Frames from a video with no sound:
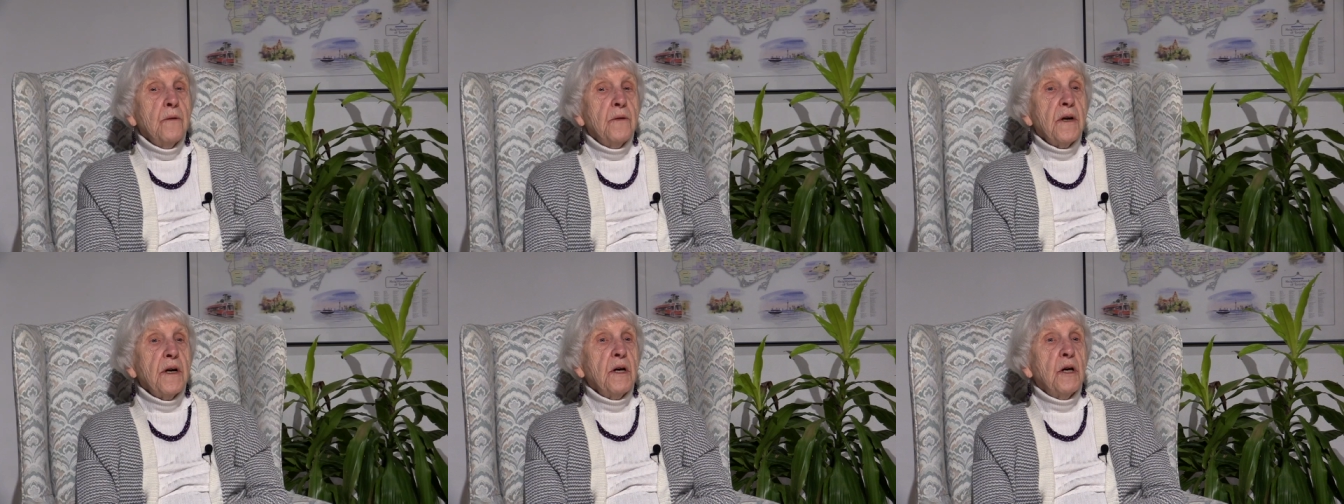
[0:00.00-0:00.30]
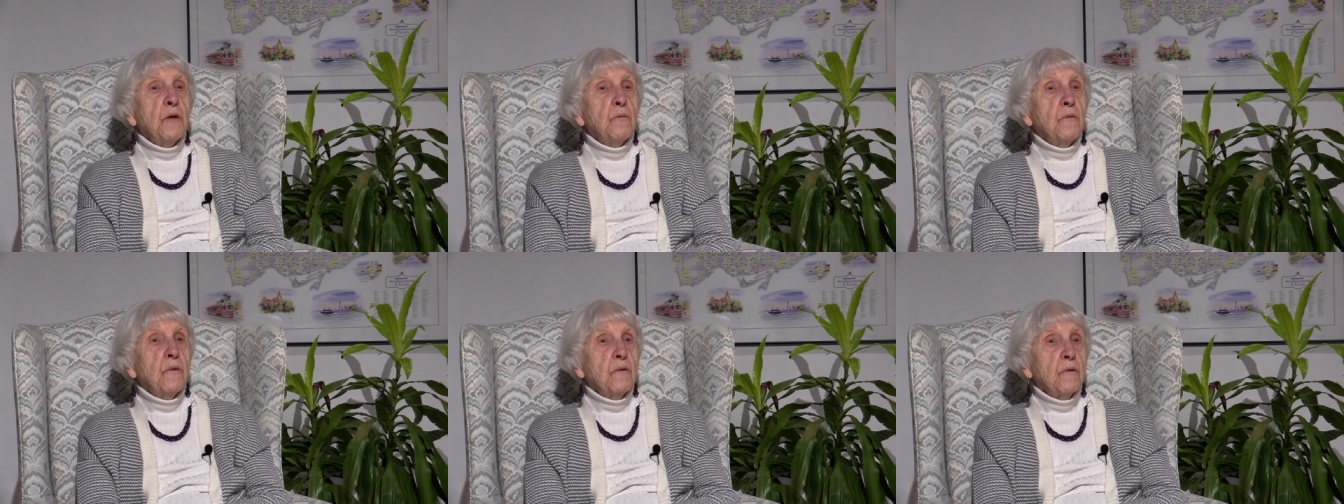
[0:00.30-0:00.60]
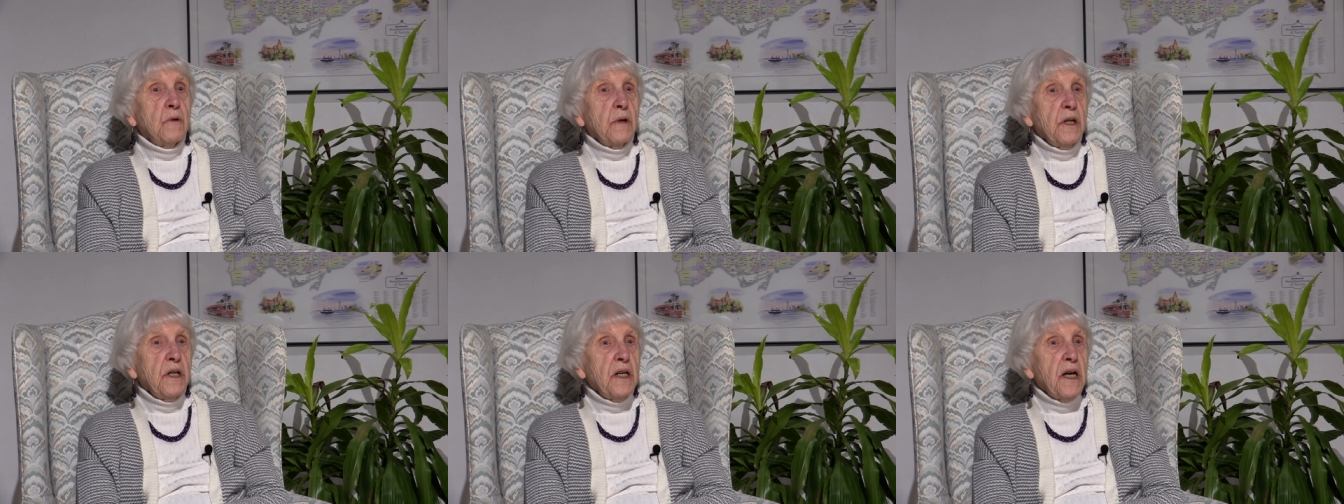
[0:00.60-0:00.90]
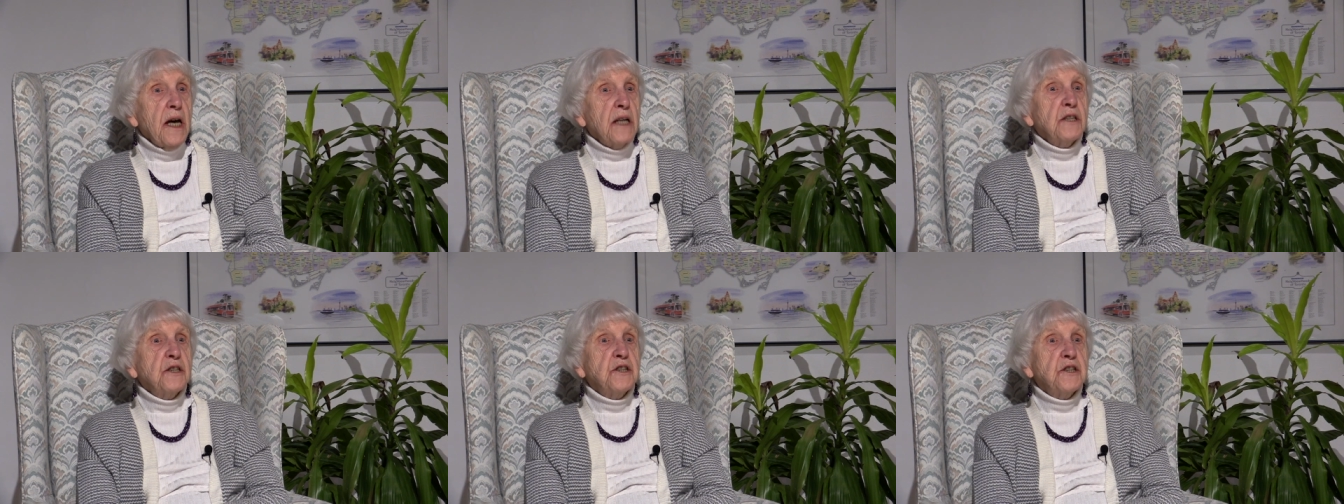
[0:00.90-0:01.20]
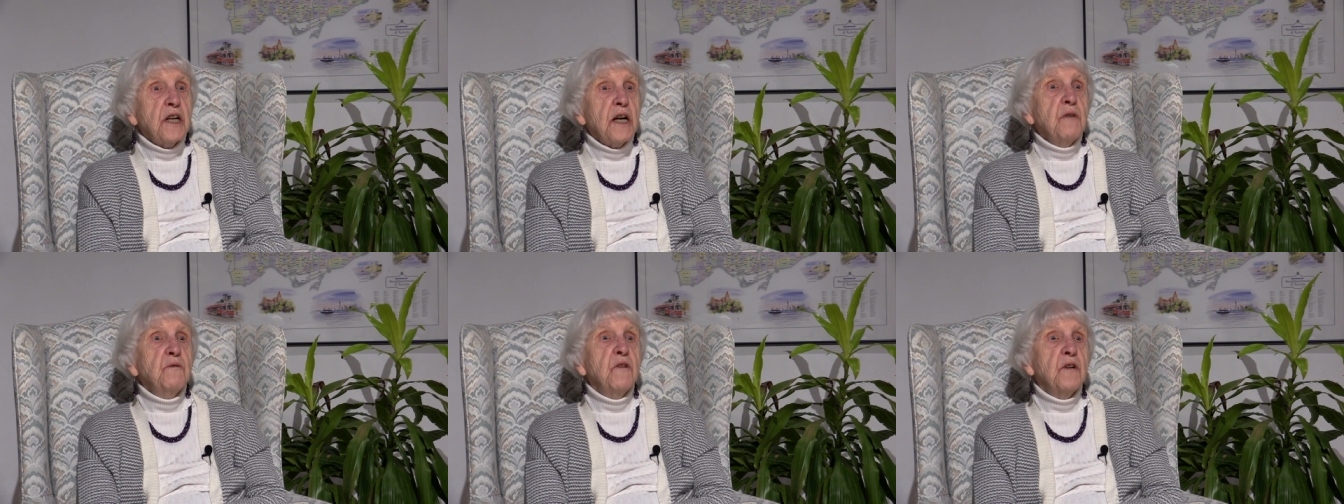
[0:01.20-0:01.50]
they had, he had
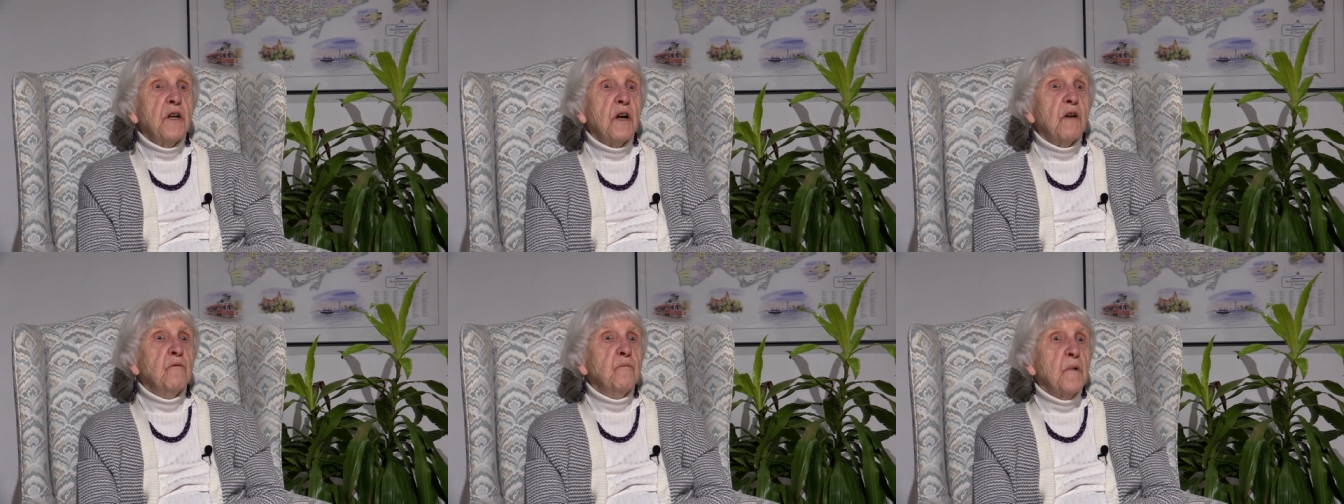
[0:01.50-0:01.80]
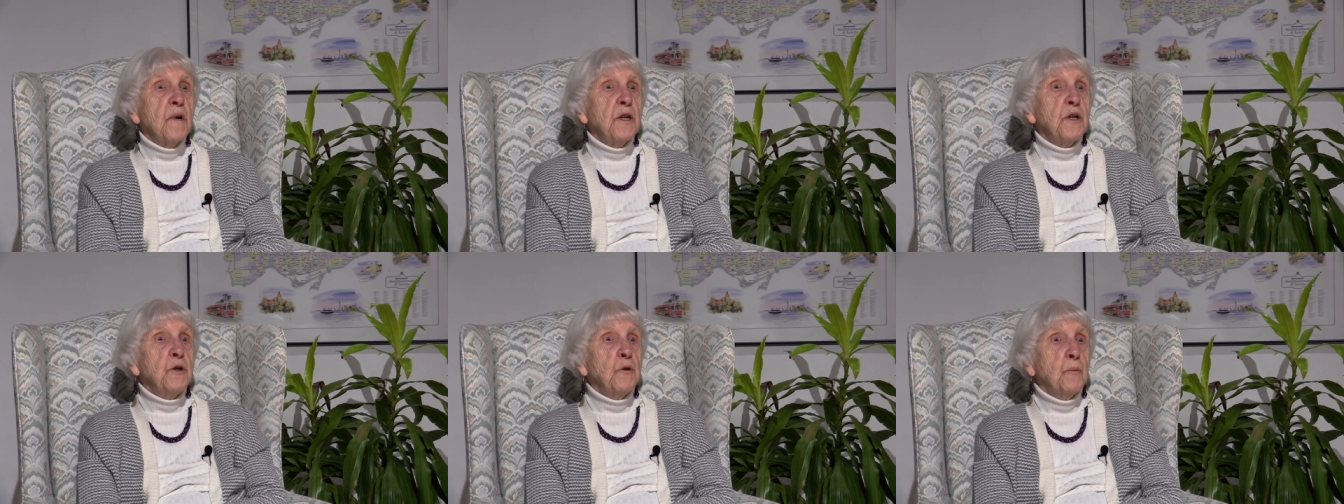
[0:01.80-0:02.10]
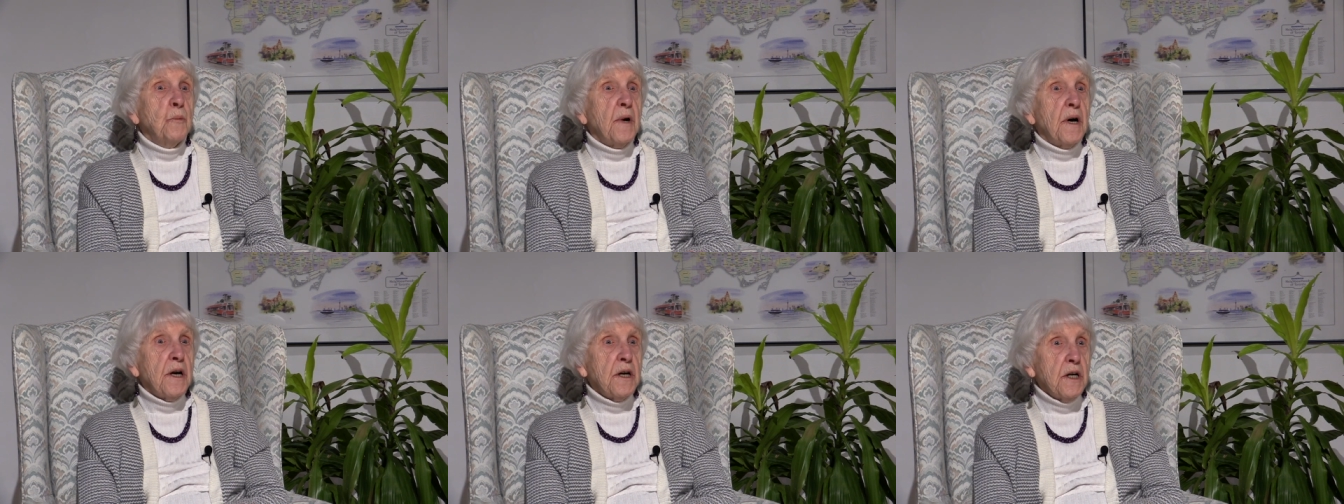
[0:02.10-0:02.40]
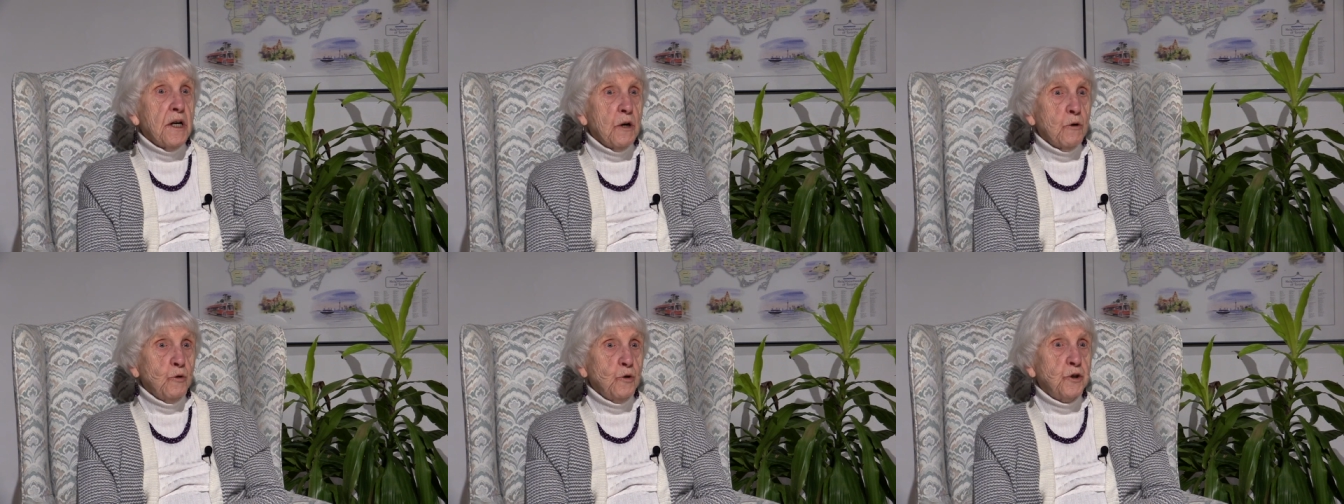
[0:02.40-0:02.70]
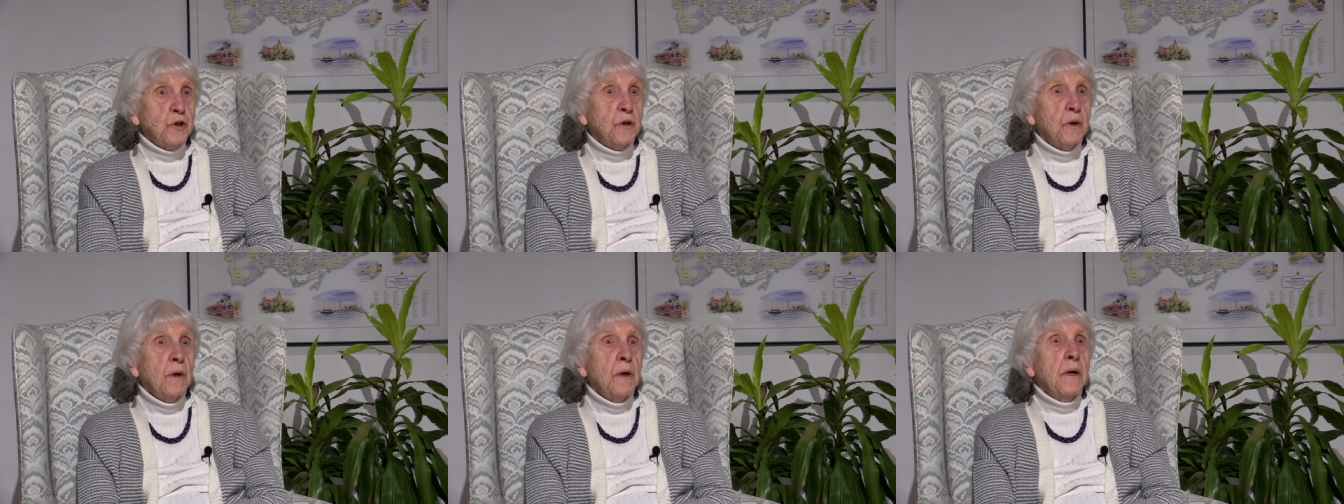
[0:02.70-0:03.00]
saved enough money to buy a
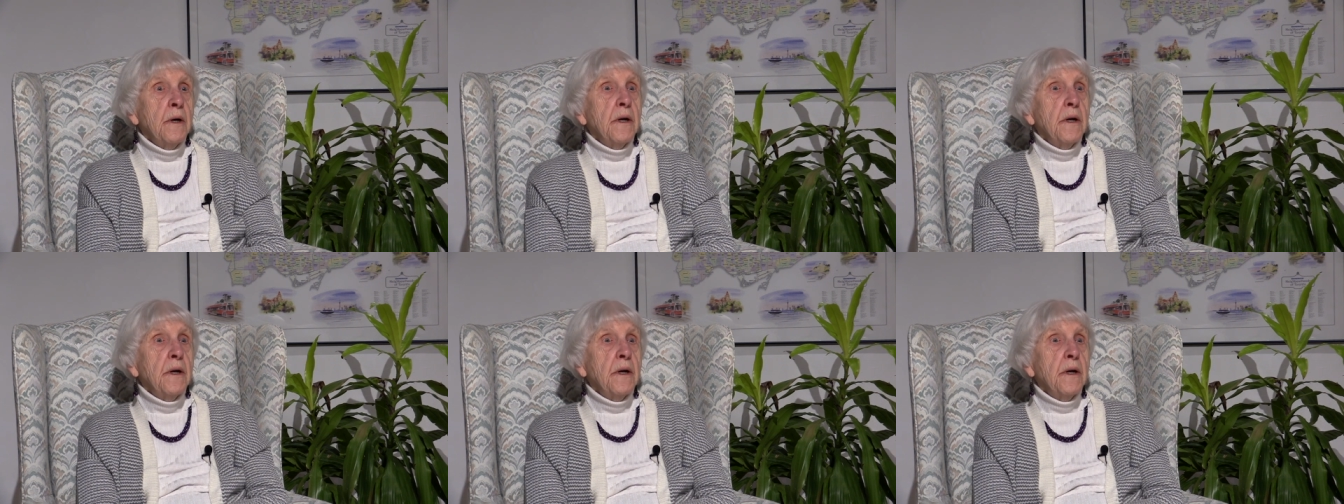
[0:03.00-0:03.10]
house